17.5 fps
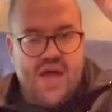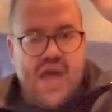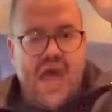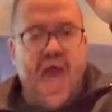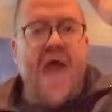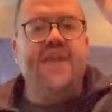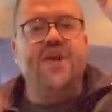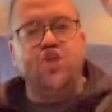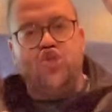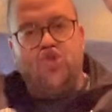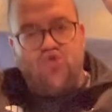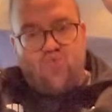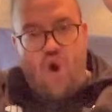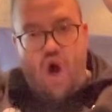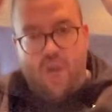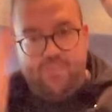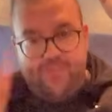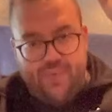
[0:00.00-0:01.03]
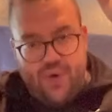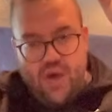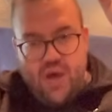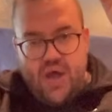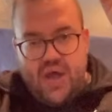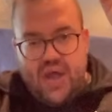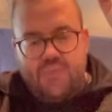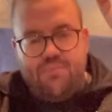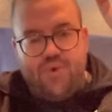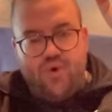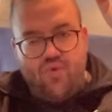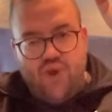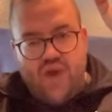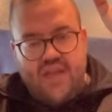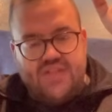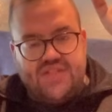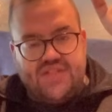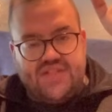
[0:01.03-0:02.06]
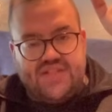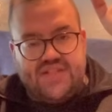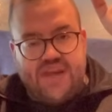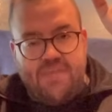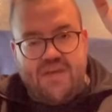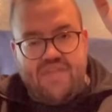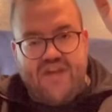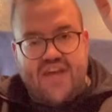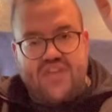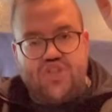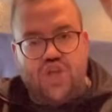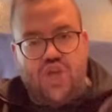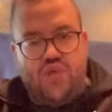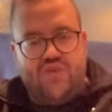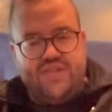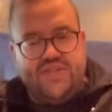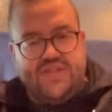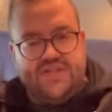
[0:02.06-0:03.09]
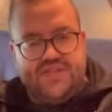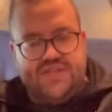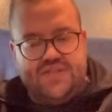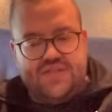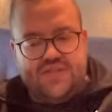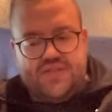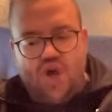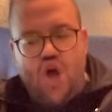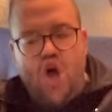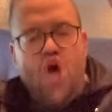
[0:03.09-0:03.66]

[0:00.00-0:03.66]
and a drop in systemic vascular resistance.